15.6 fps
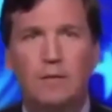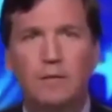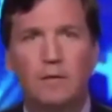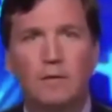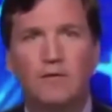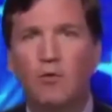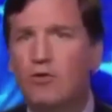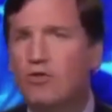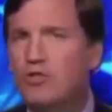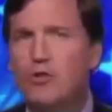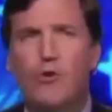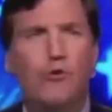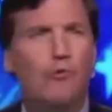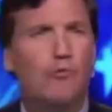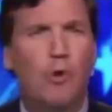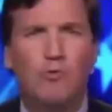Of course, you
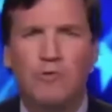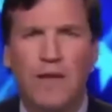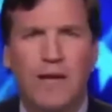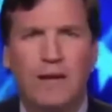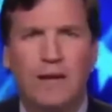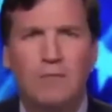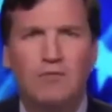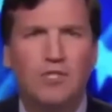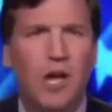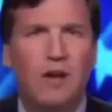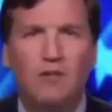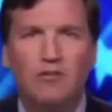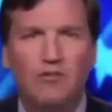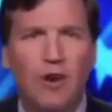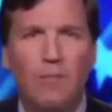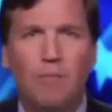know who wrote that. It was
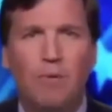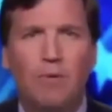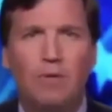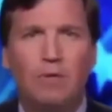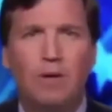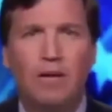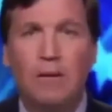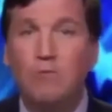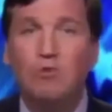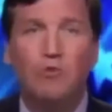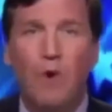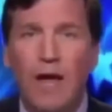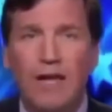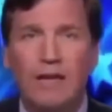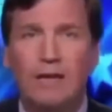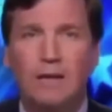Donald Trump. And he was right.